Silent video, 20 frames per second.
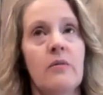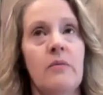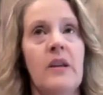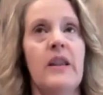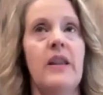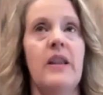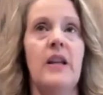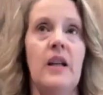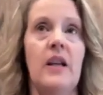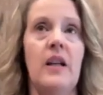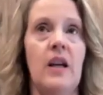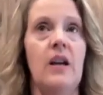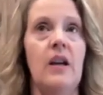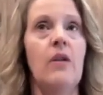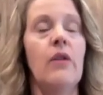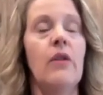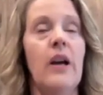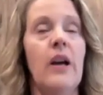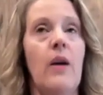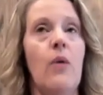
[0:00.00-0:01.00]
thinking,
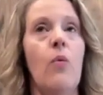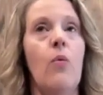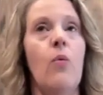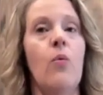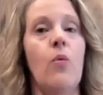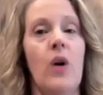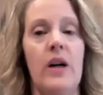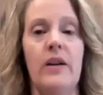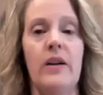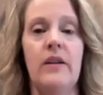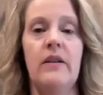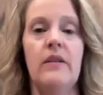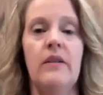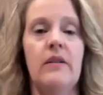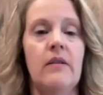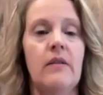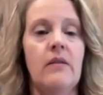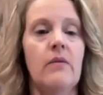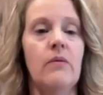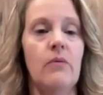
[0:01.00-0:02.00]
okay, what
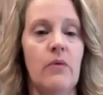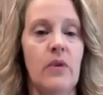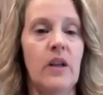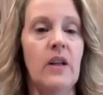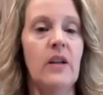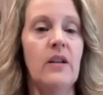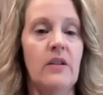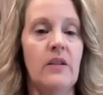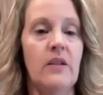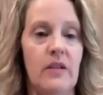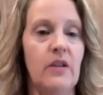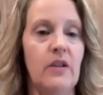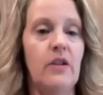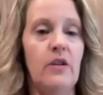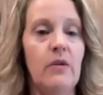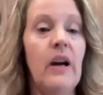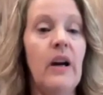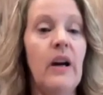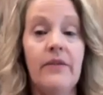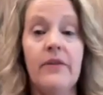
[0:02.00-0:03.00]

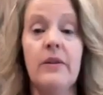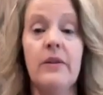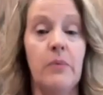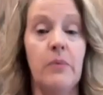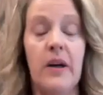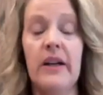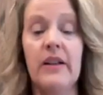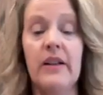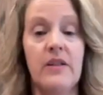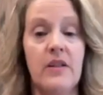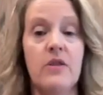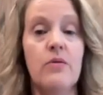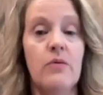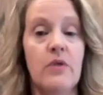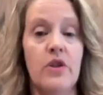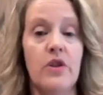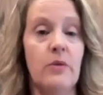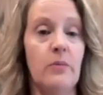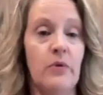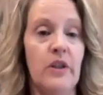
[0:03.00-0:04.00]
you have to practice
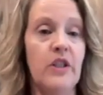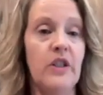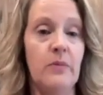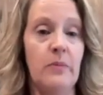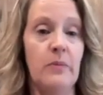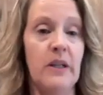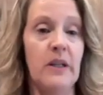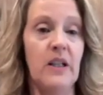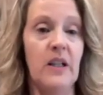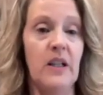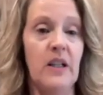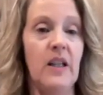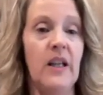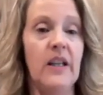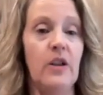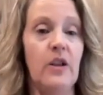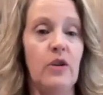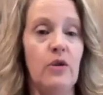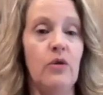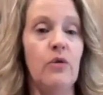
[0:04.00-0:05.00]
what you preach, Becky.
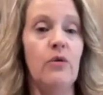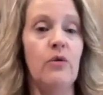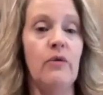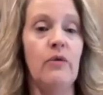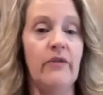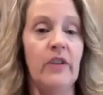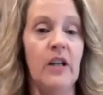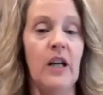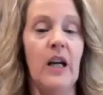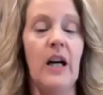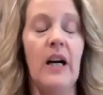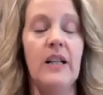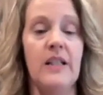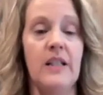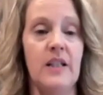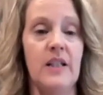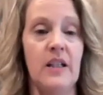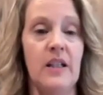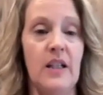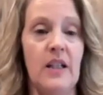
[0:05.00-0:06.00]
Like you have got
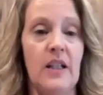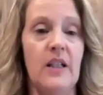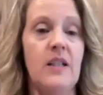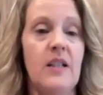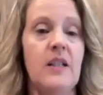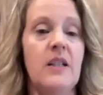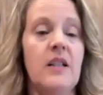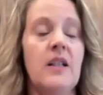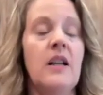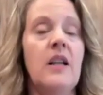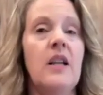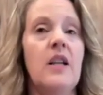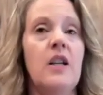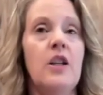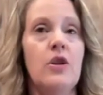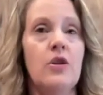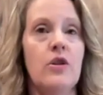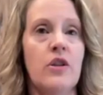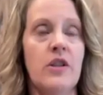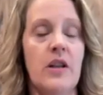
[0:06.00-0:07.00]
to get
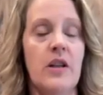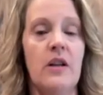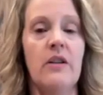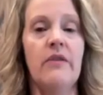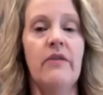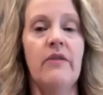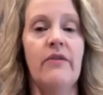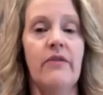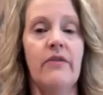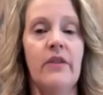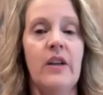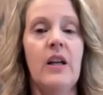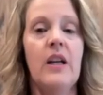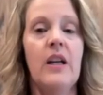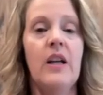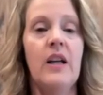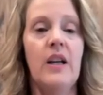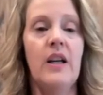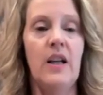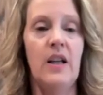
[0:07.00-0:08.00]
yourself
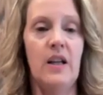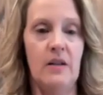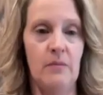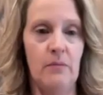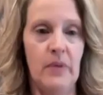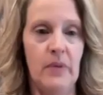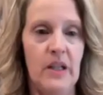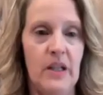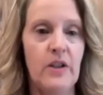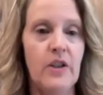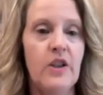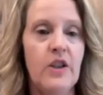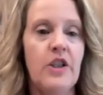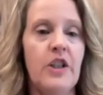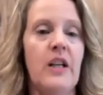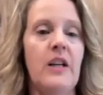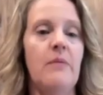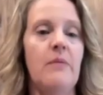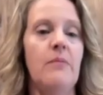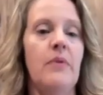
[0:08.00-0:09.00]
in better
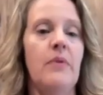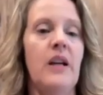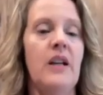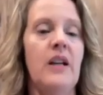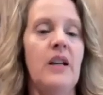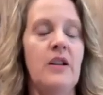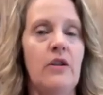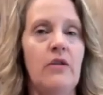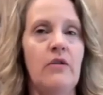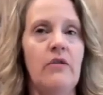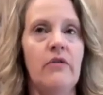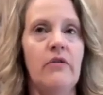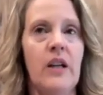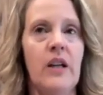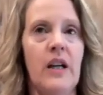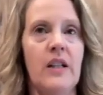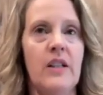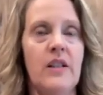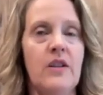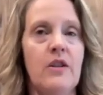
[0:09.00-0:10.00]
shape and you've
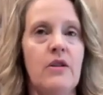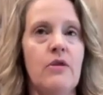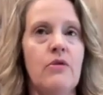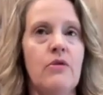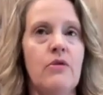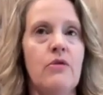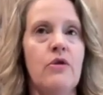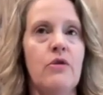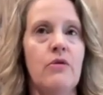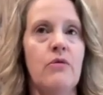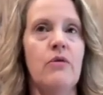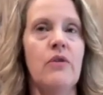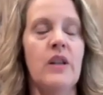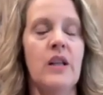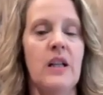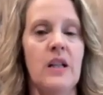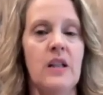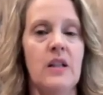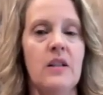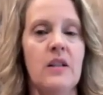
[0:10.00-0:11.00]
got to do
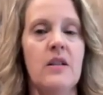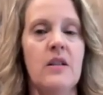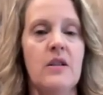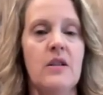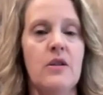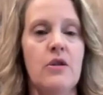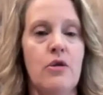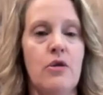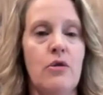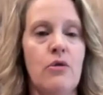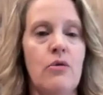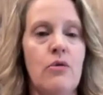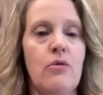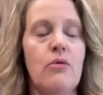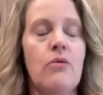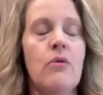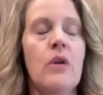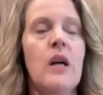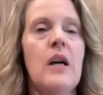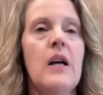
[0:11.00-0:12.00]
things
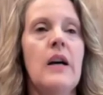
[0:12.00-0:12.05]
to